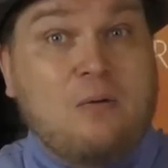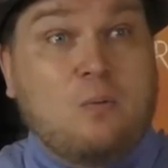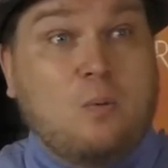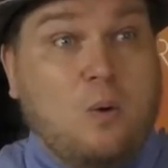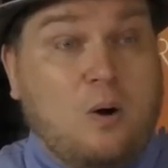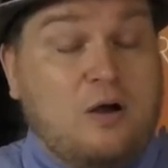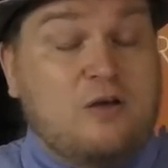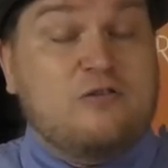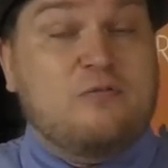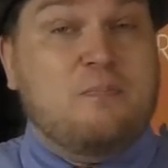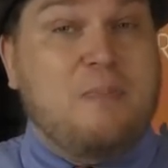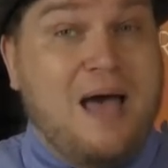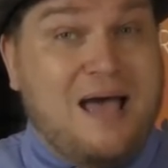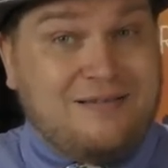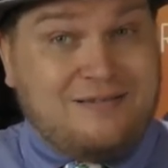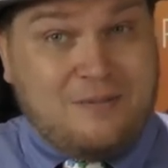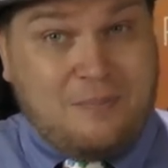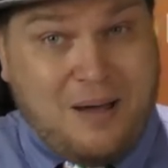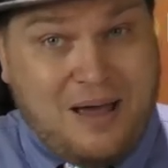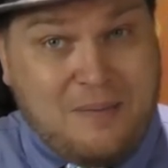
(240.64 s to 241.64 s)
works
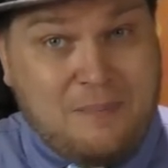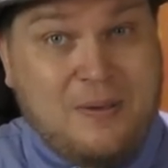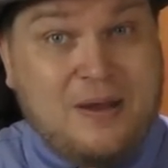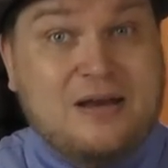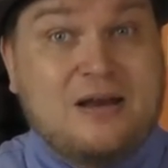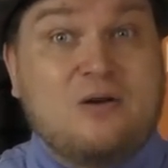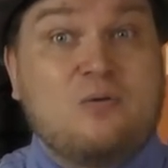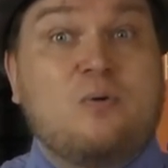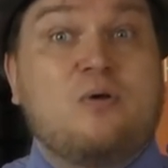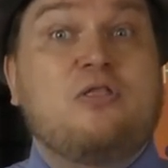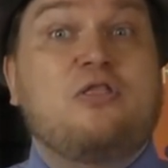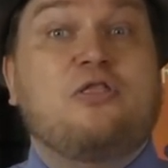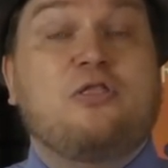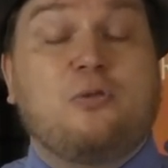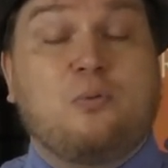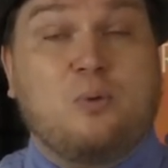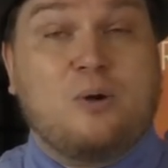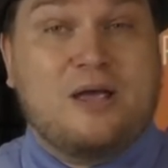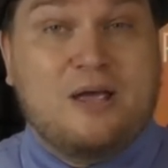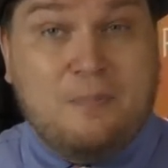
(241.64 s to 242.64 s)
best, in my opinion, with
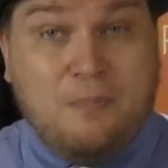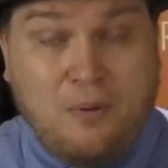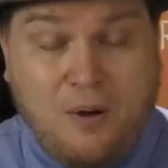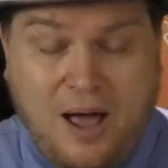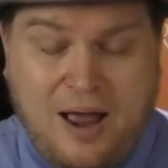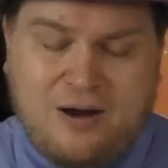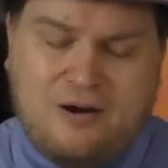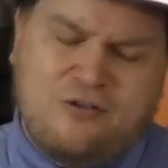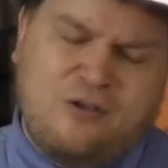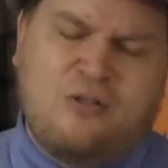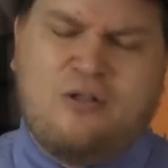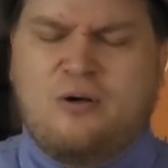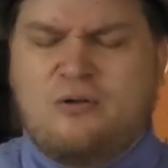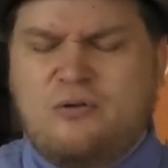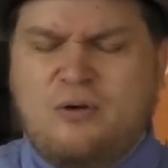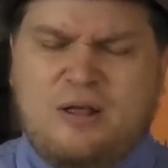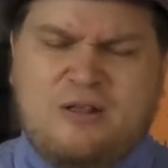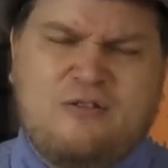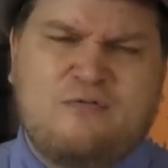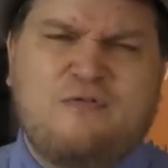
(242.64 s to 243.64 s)
three players, although
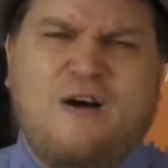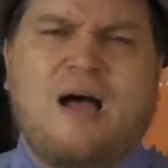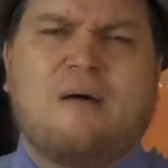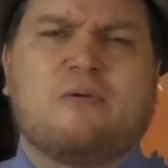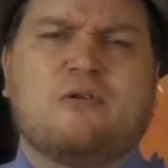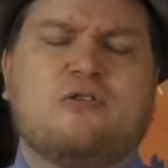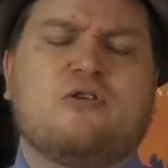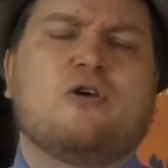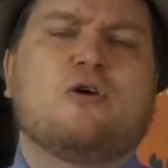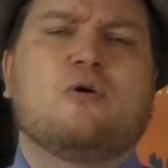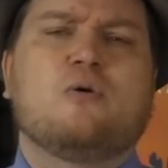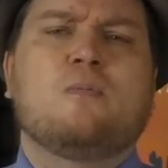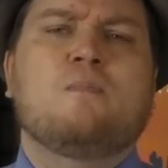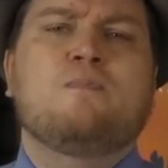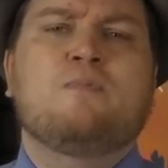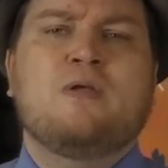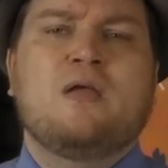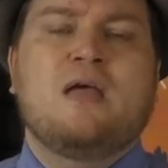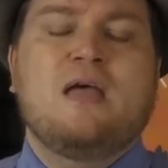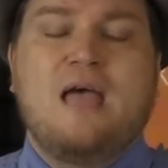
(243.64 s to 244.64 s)
it's fine with two.
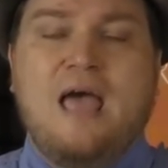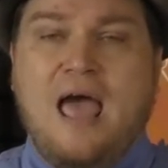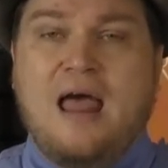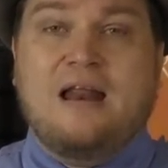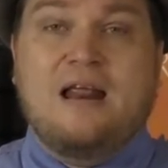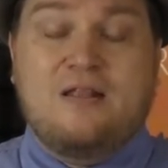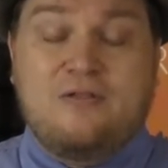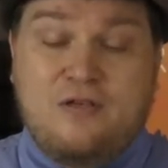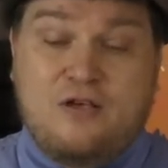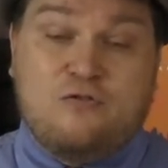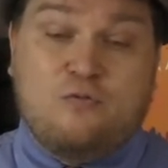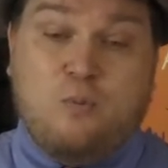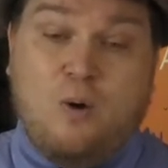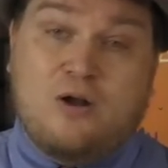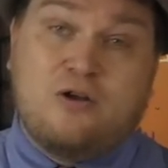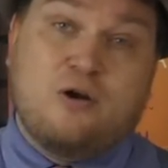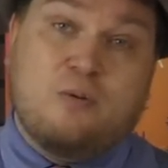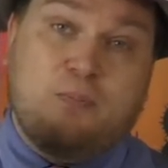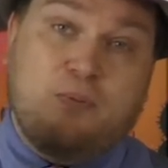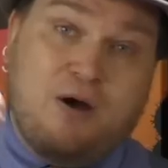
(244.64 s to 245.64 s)
And in this
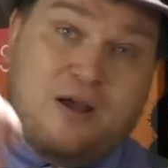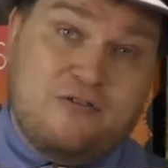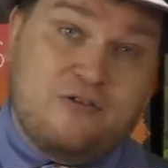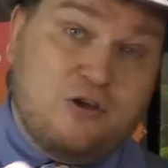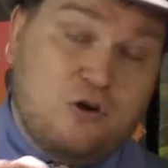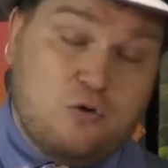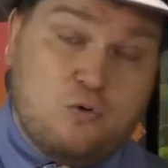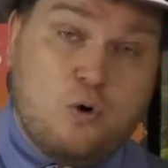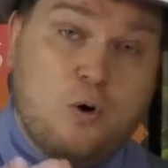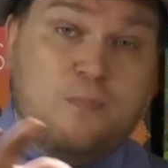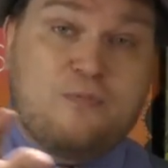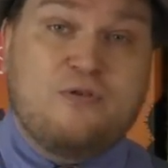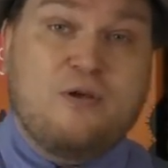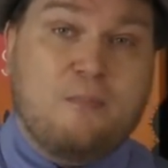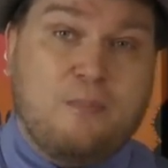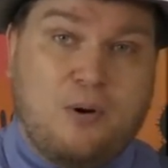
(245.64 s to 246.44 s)
one, you're placing groups of